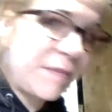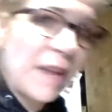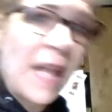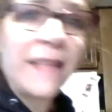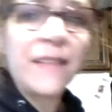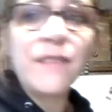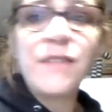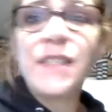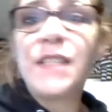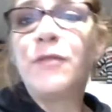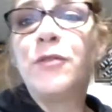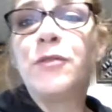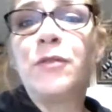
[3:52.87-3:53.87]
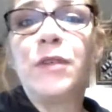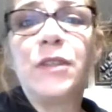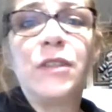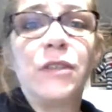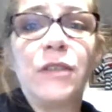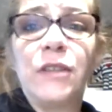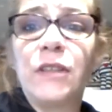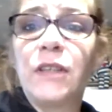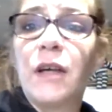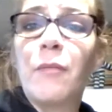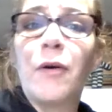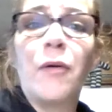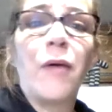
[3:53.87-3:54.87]
I love seafood
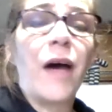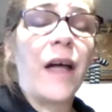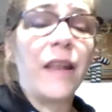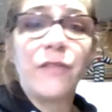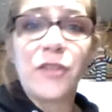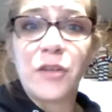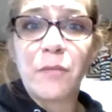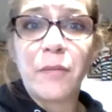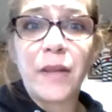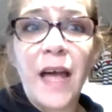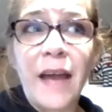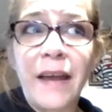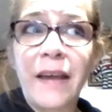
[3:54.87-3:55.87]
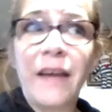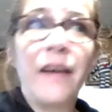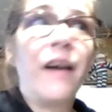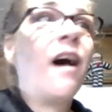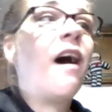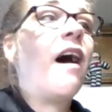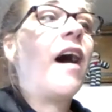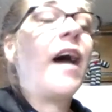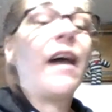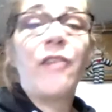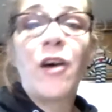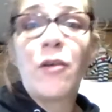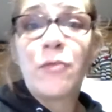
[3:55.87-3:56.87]
gumbo. I love jambalaya. I
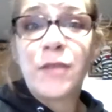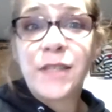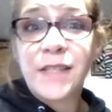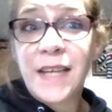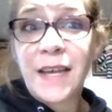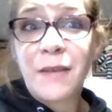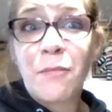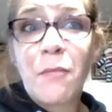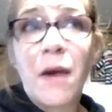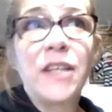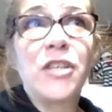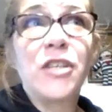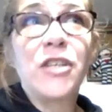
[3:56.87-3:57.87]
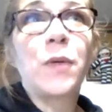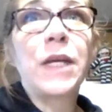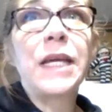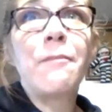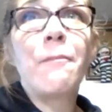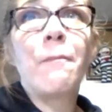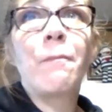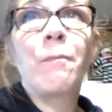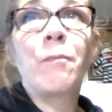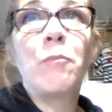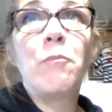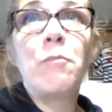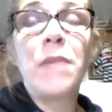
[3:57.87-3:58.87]
have always said my dream
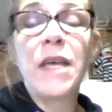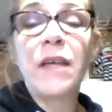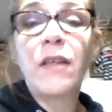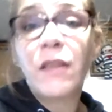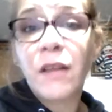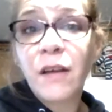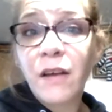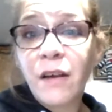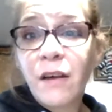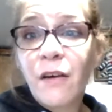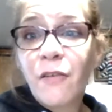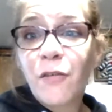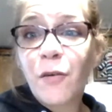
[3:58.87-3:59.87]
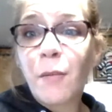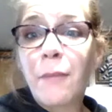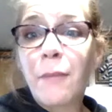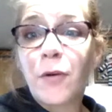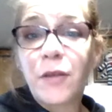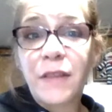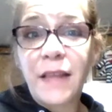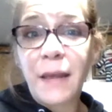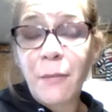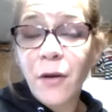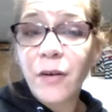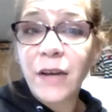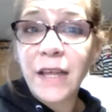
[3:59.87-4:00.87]
meal for birthday
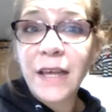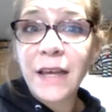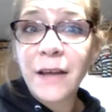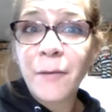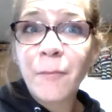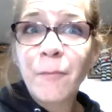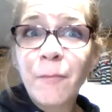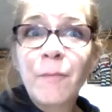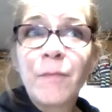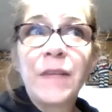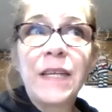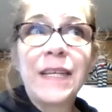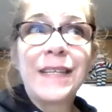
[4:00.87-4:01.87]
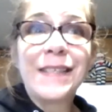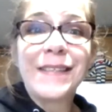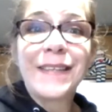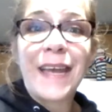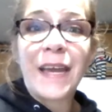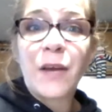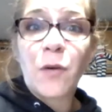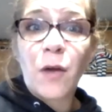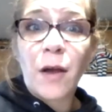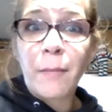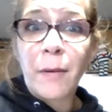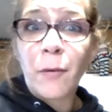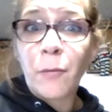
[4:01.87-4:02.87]
party is a
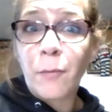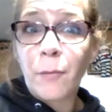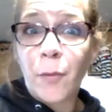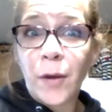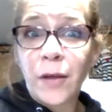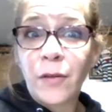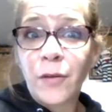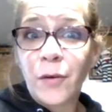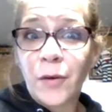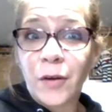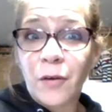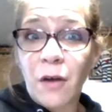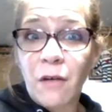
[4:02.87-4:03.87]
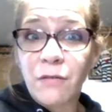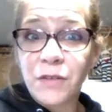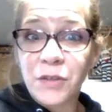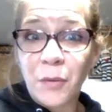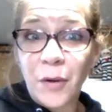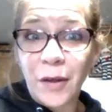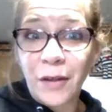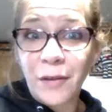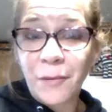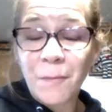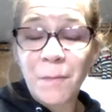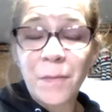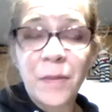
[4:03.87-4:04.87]
crab boil or a crawfish boil.
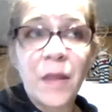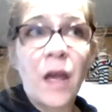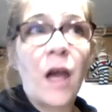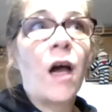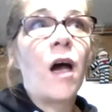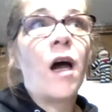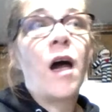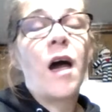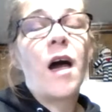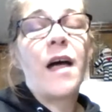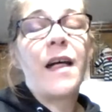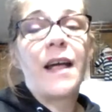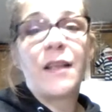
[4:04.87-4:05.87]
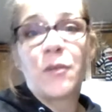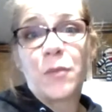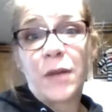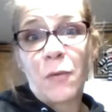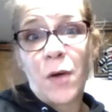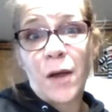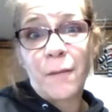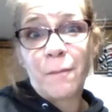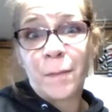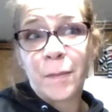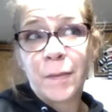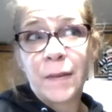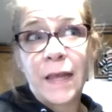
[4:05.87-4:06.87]
That's what I want.
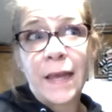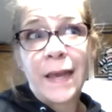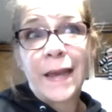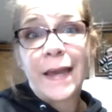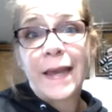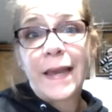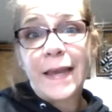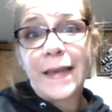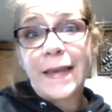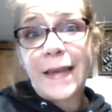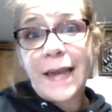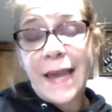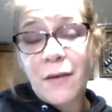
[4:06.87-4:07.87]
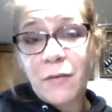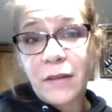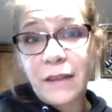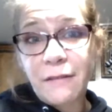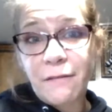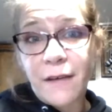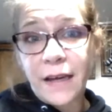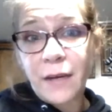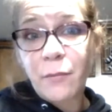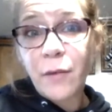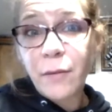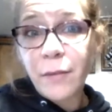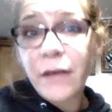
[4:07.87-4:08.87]
You can't really find
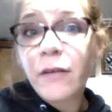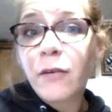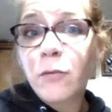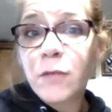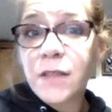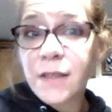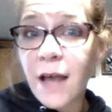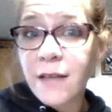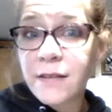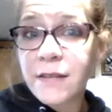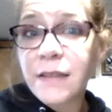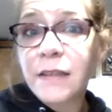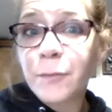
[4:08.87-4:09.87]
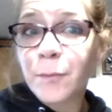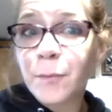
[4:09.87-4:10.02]
them up here in Wisconsin.